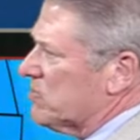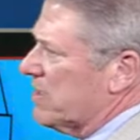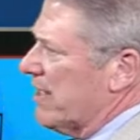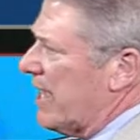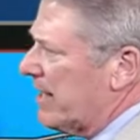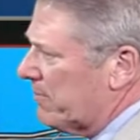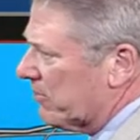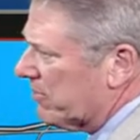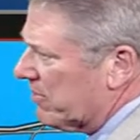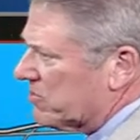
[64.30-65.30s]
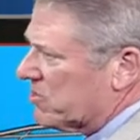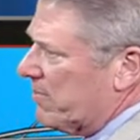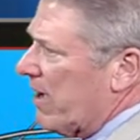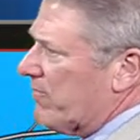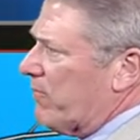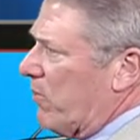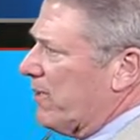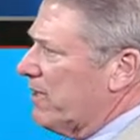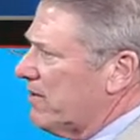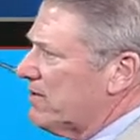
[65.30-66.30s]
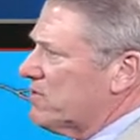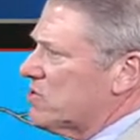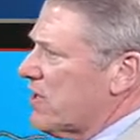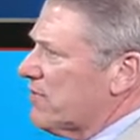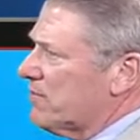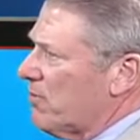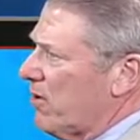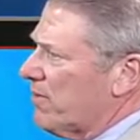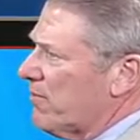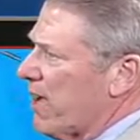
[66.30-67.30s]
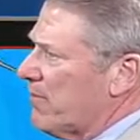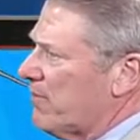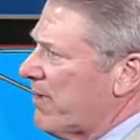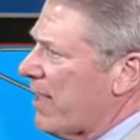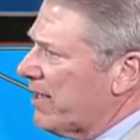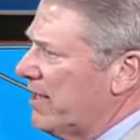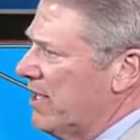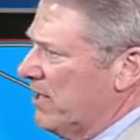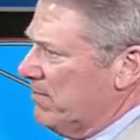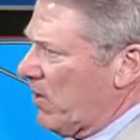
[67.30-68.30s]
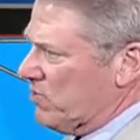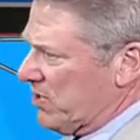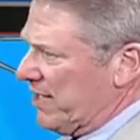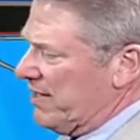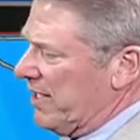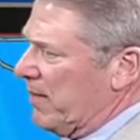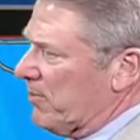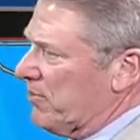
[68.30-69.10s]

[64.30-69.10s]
tonight, upper 30s to about 40 here in the southern part of the Miami Valley, mostly in the upper